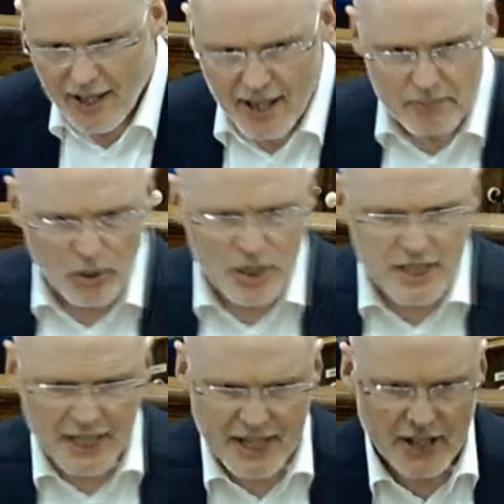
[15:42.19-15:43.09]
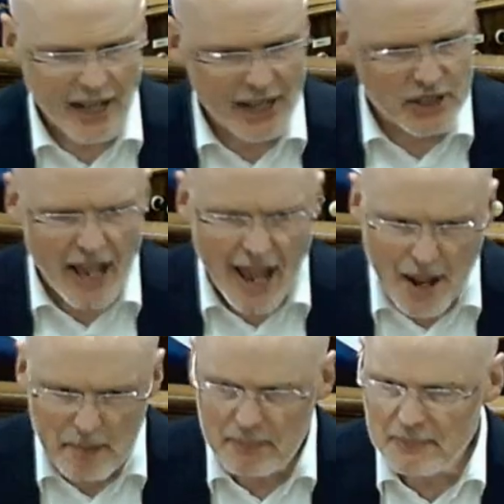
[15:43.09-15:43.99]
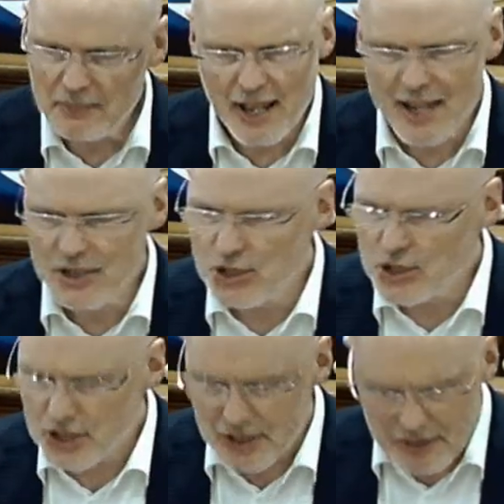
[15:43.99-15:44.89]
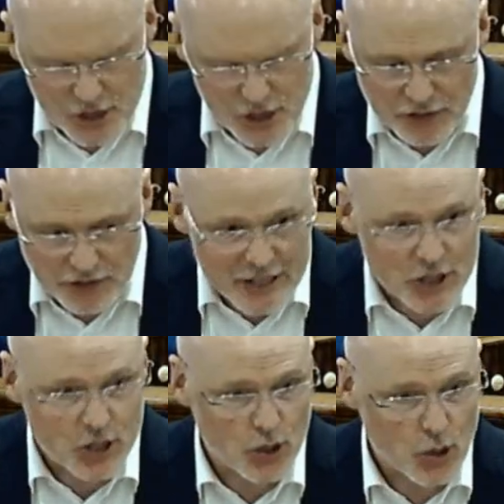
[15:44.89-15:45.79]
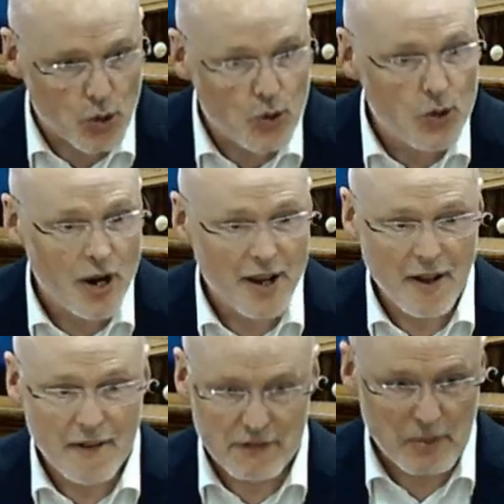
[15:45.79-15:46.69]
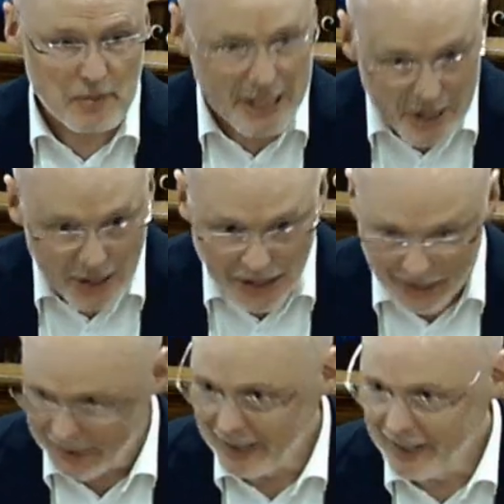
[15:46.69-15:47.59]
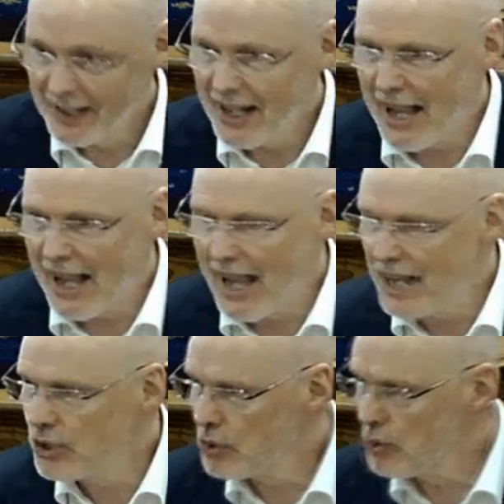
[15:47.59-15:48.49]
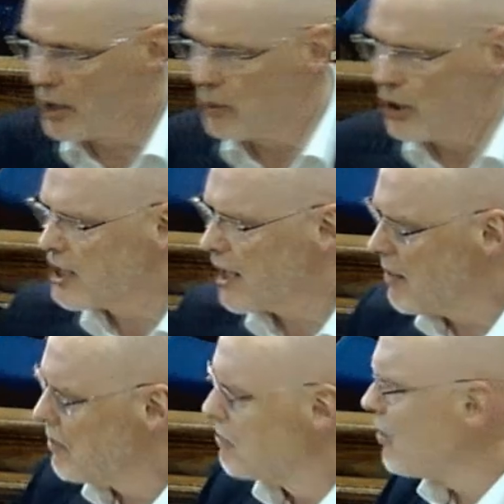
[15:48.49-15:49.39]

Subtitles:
Boys, you hear that hymn is just been so familiar. I don't know what it was. It was probably